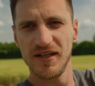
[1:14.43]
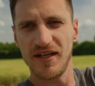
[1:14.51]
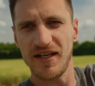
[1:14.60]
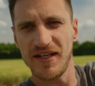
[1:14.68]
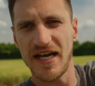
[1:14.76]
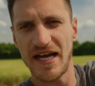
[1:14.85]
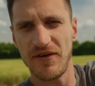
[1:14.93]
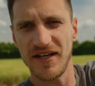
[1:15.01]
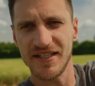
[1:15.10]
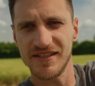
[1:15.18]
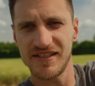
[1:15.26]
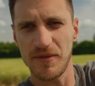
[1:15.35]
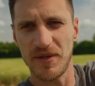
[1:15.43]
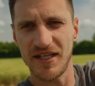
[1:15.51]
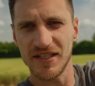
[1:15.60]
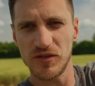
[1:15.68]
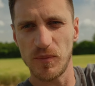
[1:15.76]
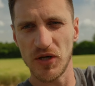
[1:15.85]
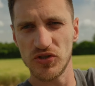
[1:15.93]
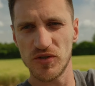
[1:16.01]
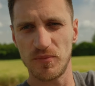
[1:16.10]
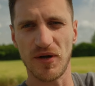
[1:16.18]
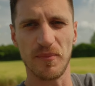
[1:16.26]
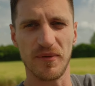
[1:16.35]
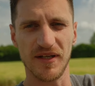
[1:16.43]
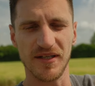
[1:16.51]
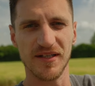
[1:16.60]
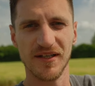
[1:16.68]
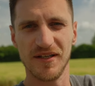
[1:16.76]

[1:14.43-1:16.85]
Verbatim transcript: And now I can set my exposure properly